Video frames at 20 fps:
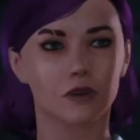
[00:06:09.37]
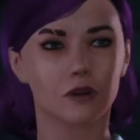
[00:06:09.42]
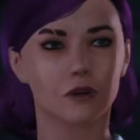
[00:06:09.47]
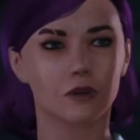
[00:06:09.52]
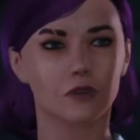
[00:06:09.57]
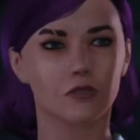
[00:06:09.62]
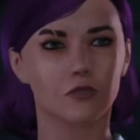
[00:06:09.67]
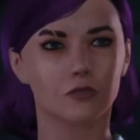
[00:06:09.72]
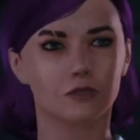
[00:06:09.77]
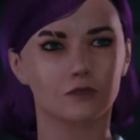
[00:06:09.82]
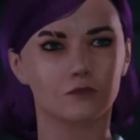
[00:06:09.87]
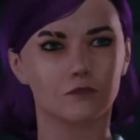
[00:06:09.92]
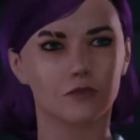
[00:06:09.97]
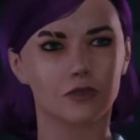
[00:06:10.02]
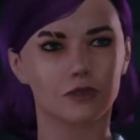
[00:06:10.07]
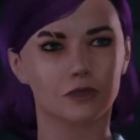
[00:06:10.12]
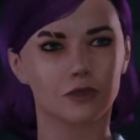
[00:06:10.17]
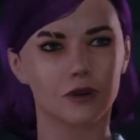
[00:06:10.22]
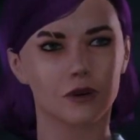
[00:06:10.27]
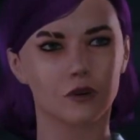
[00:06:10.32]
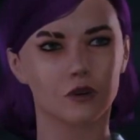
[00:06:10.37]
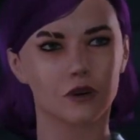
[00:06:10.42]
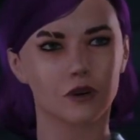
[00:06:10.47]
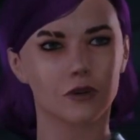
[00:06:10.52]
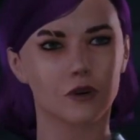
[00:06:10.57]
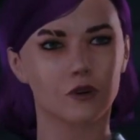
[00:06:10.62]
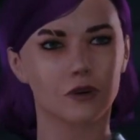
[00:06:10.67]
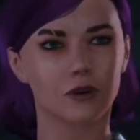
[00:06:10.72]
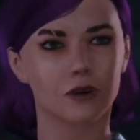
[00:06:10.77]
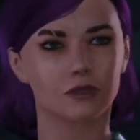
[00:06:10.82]
impressions of Mass Effect
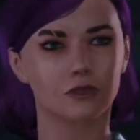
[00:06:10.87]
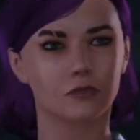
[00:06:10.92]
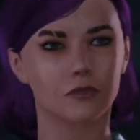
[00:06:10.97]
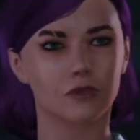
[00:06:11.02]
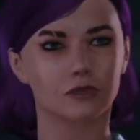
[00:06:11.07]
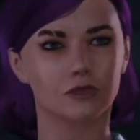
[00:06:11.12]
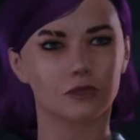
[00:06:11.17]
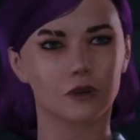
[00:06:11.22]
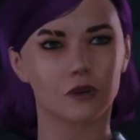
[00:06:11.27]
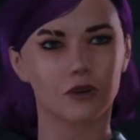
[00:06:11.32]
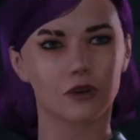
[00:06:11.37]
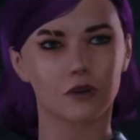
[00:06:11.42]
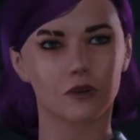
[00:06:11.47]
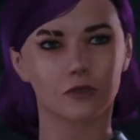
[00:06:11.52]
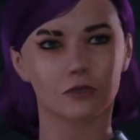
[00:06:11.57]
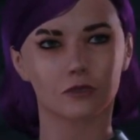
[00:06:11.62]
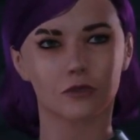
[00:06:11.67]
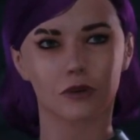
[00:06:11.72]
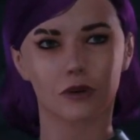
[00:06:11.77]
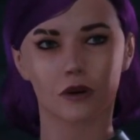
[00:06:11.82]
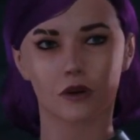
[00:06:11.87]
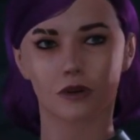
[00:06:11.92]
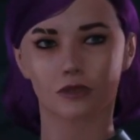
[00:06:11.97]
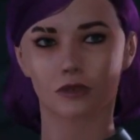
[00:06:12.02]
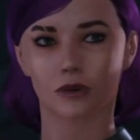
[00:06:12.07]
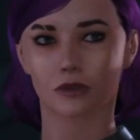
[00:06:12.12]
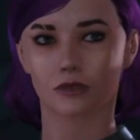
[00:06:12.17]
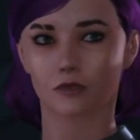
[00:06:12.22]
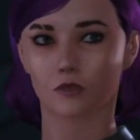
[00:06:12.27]
Legendary Edition, click the links on screen now.